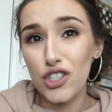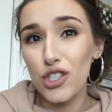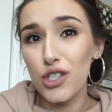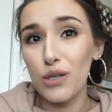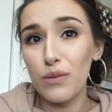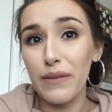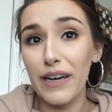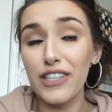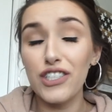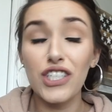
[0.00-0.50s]
too
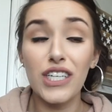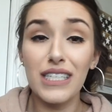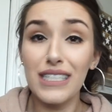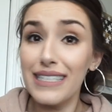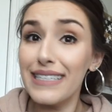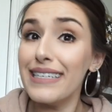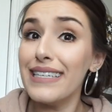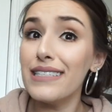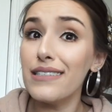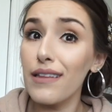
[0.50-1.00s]
much because
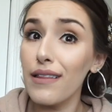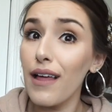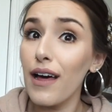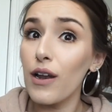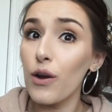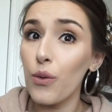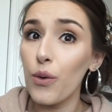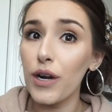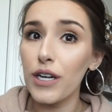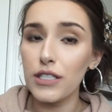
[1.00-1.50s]
it is a lot
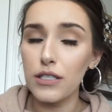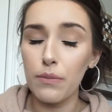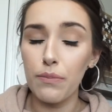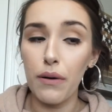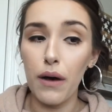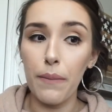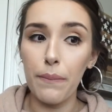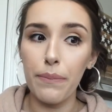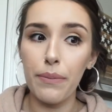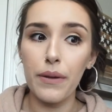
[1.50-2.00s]
of work to
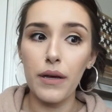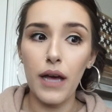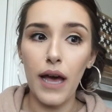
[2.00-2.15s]
pump